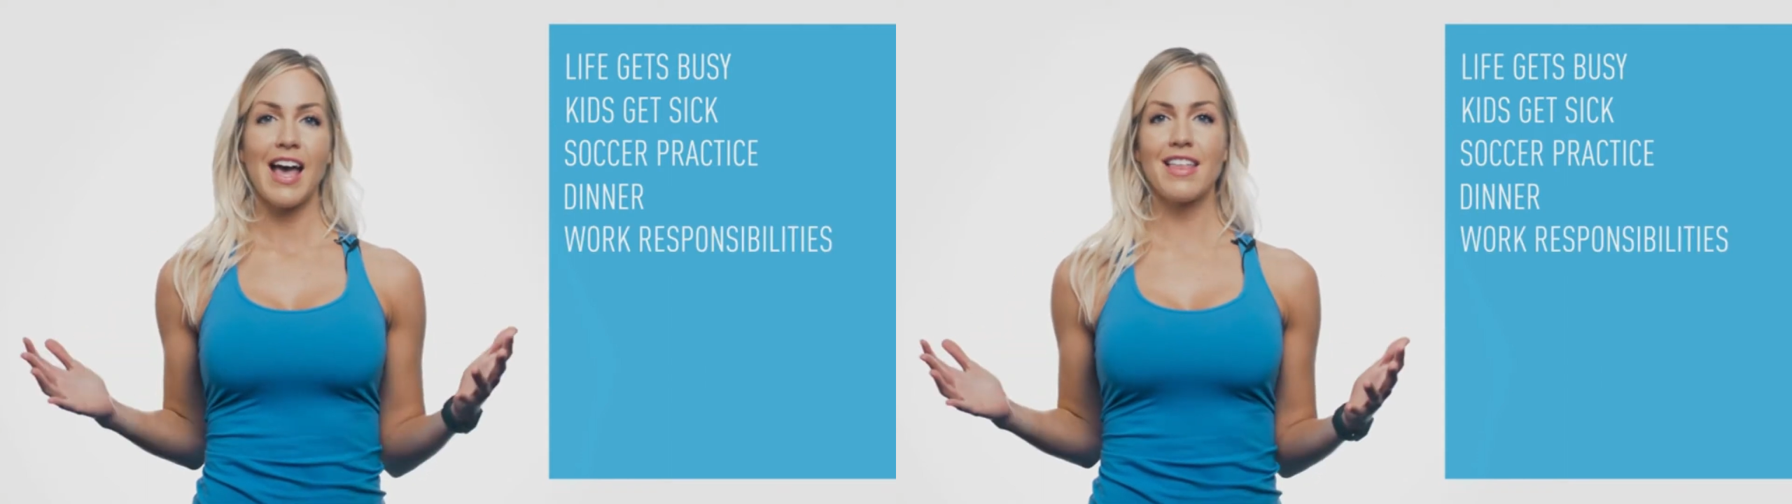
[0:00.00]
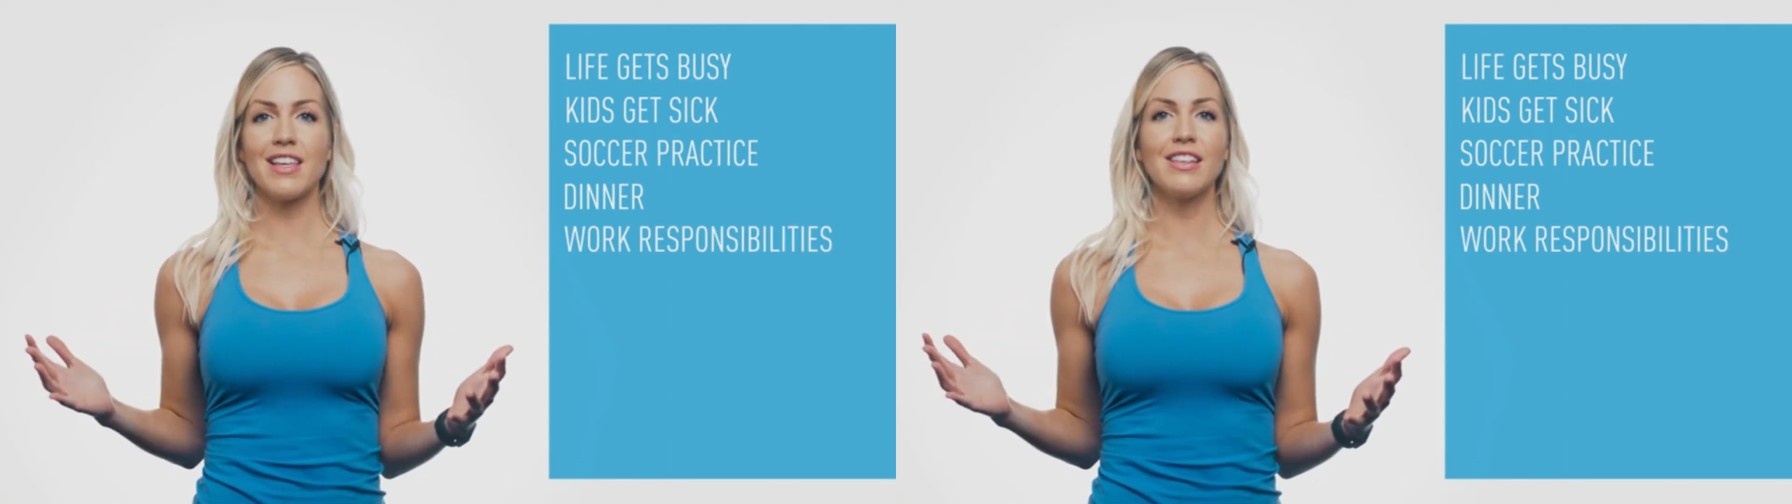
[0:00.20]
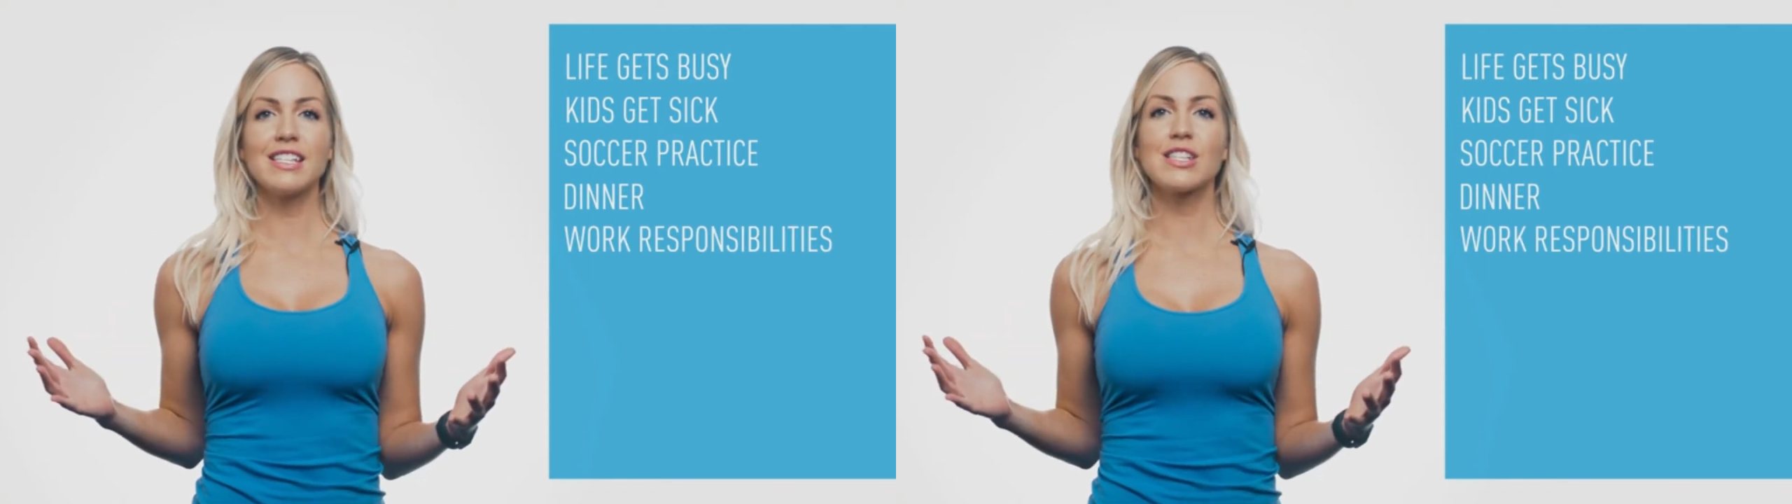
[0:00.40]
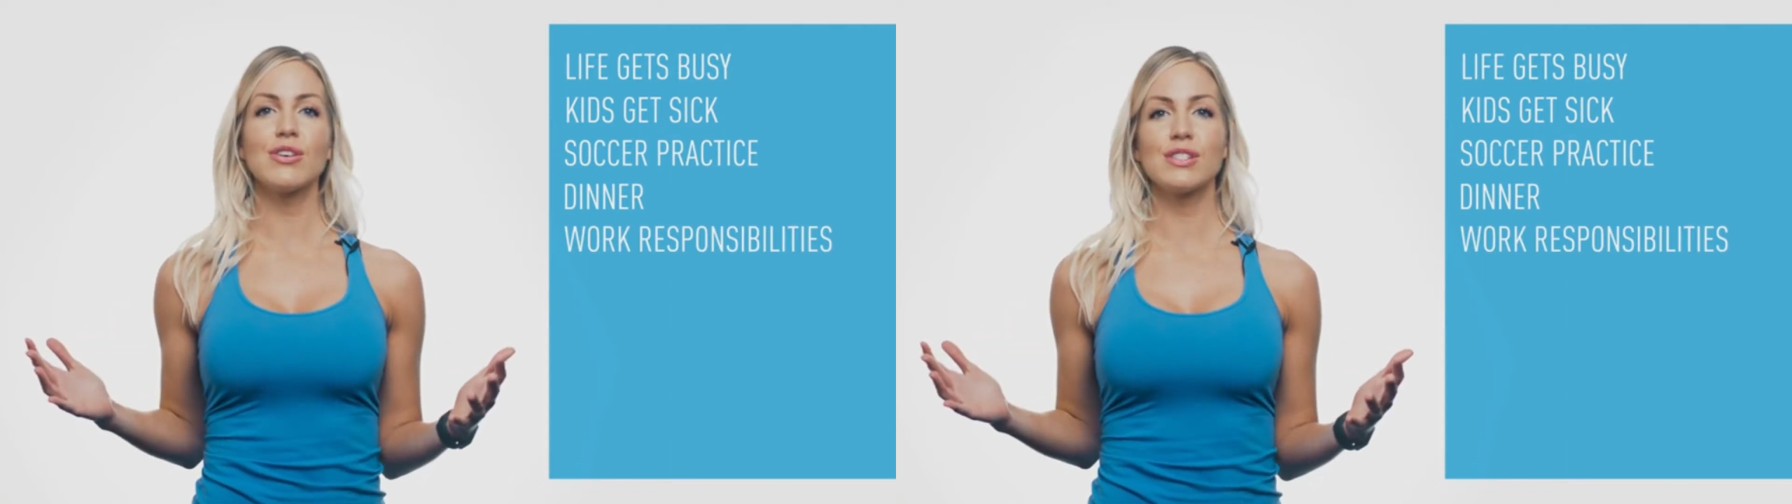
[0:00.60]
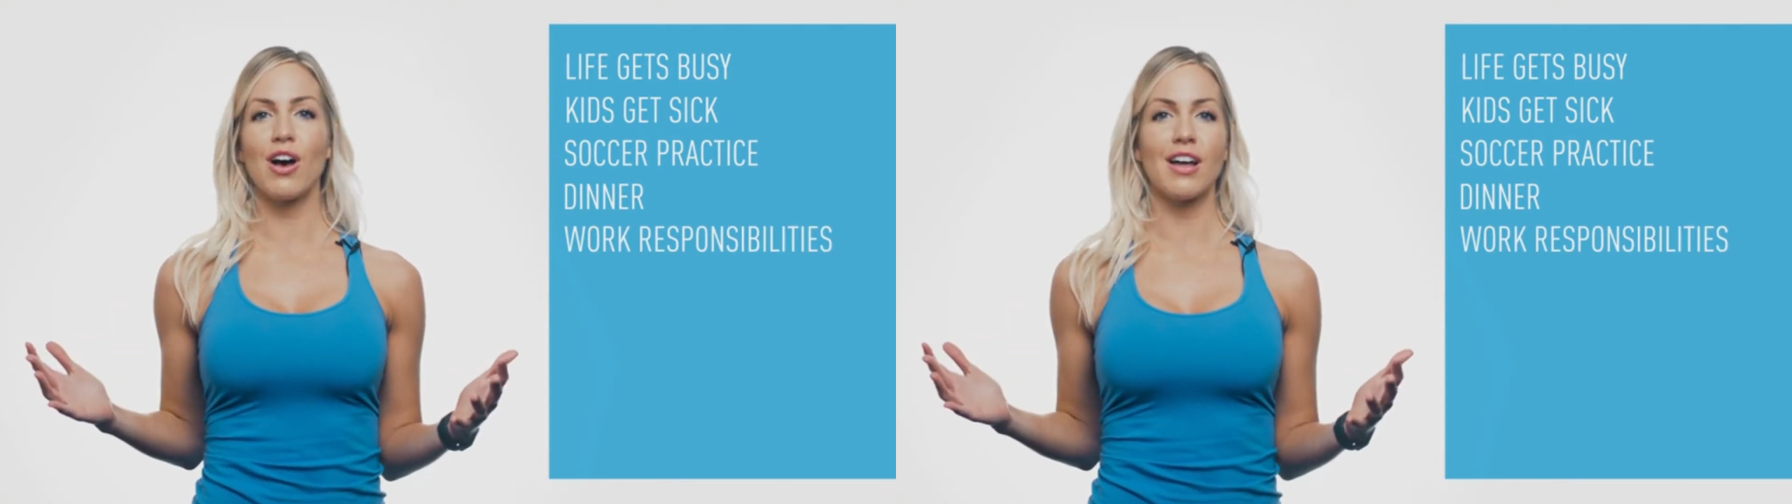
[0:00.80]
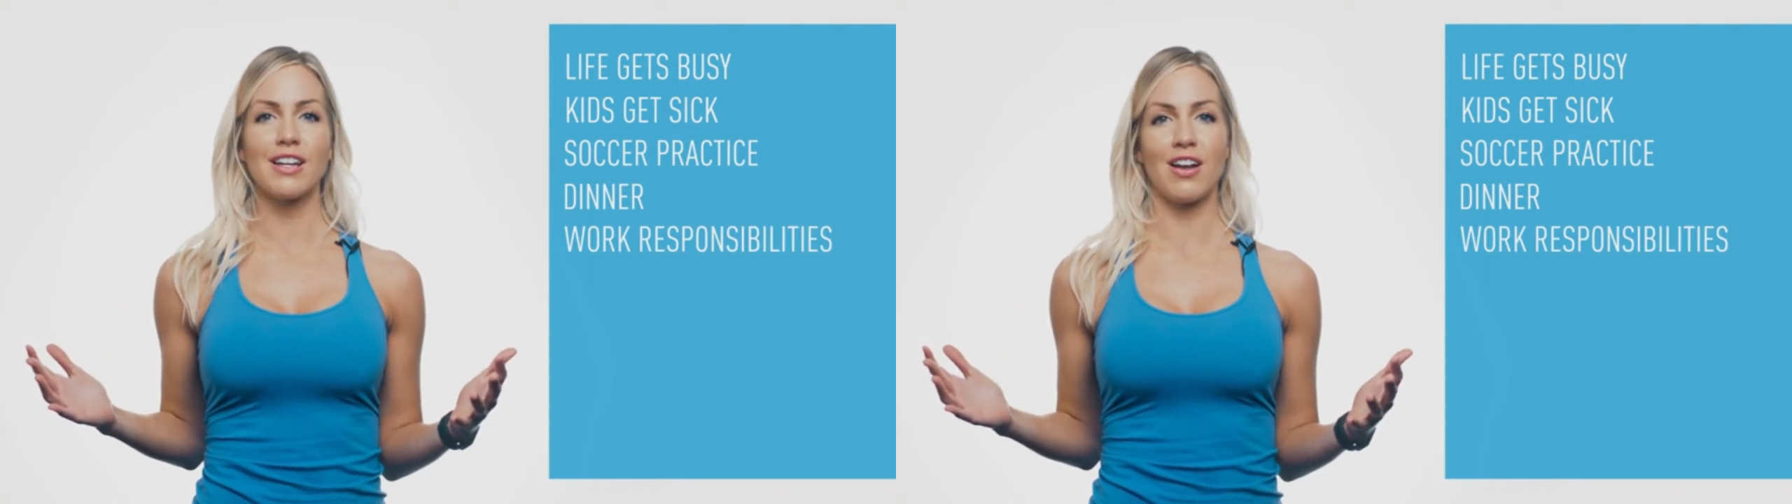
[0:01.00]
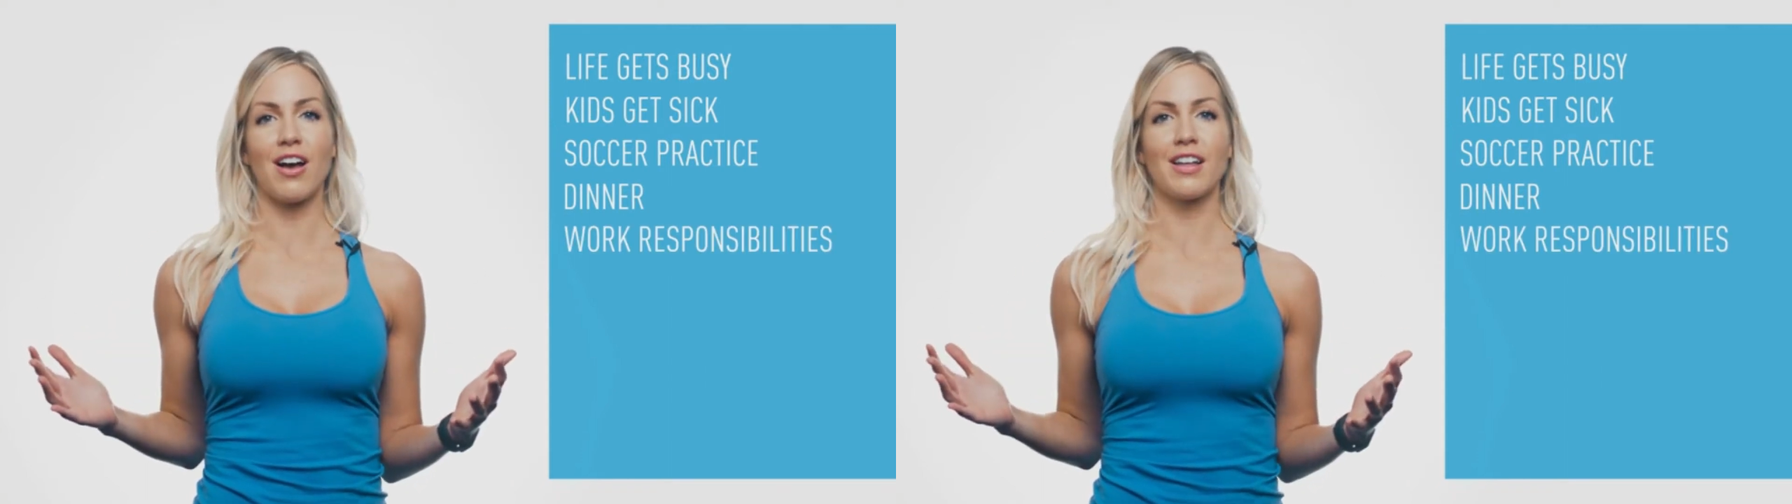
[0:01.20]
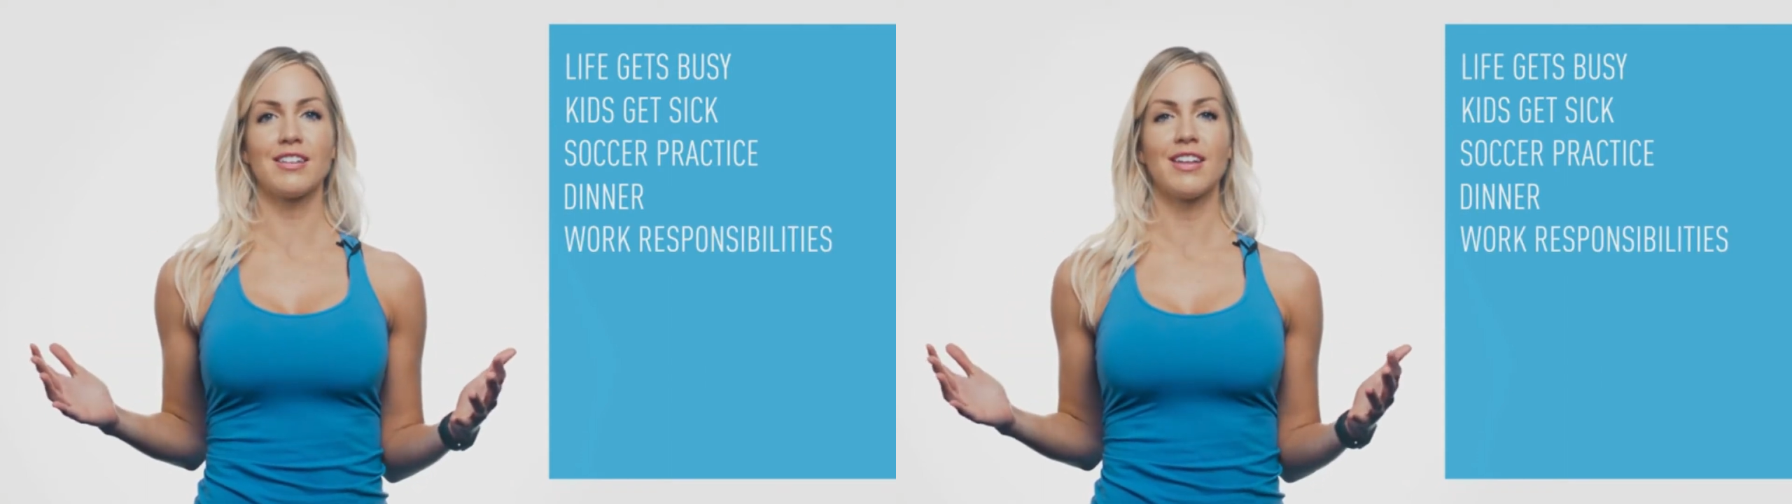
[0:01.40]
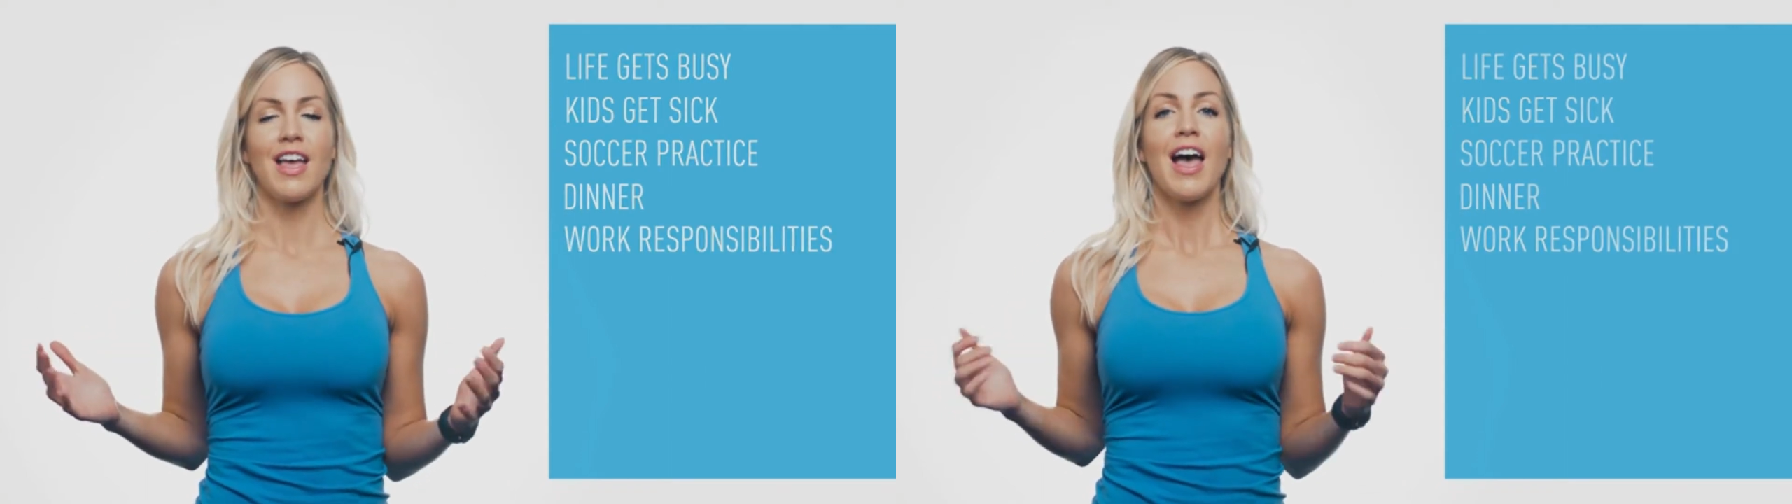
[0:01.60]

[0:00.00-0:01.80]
and the list goes on and on.